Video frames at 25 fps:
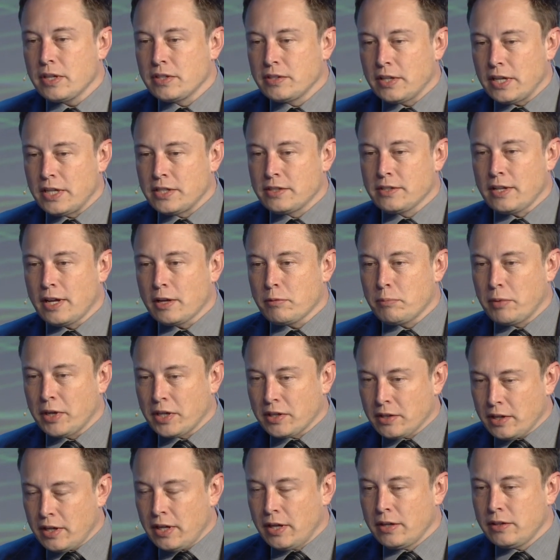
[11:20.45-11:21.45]
it's like
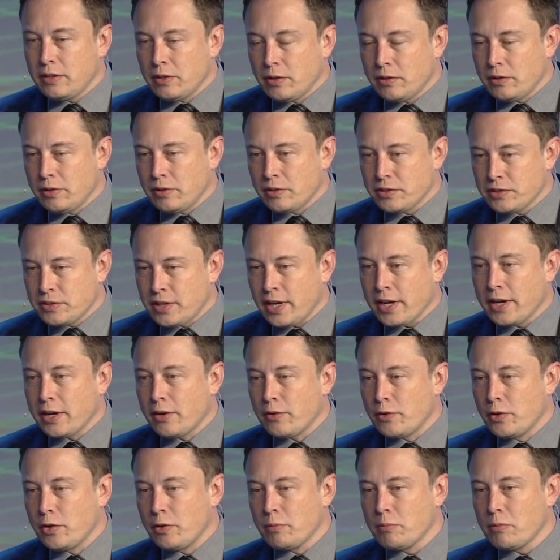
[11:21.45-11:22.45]
being you're stuck
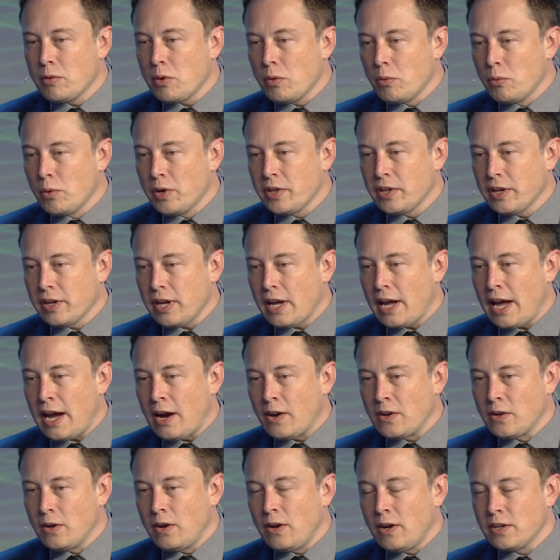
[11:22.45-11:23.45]
in a room where the
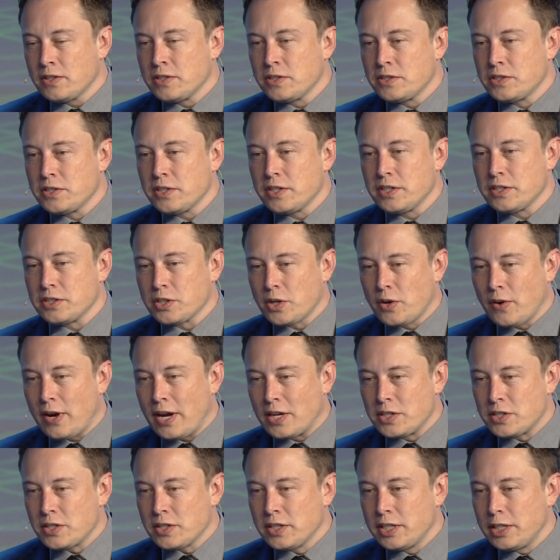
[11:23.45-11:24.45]
oxygen is
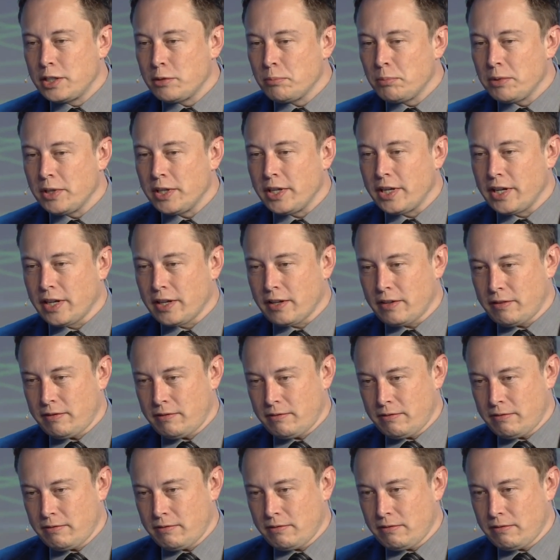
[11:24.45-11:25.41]
gradually depleting.